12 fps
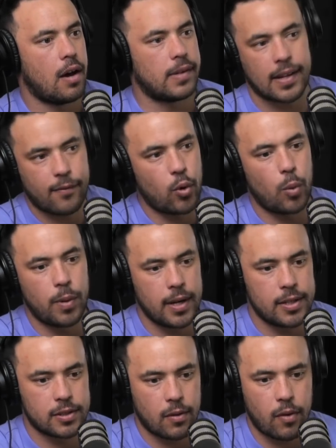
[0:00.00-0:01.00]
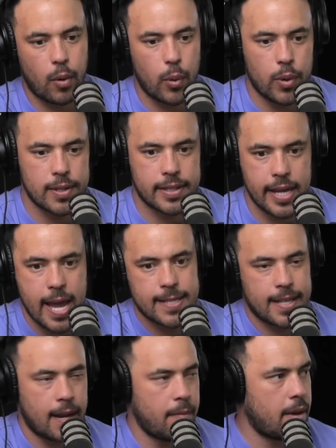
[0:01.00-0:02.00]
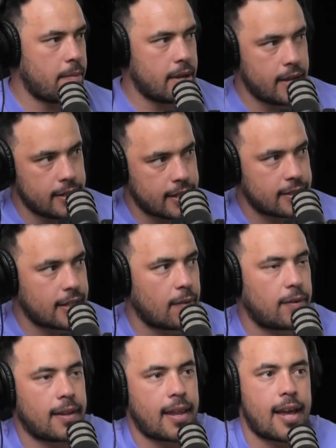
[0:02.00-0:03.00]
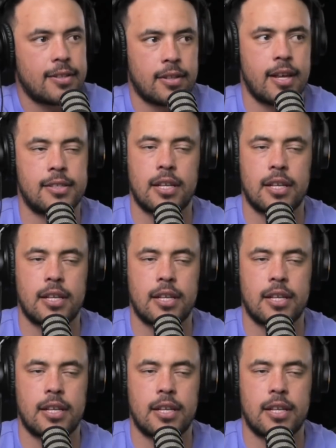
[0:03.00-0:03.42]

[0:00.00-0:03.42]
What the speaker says: of like 4 pillars of what we want to see as team members and stuff like that.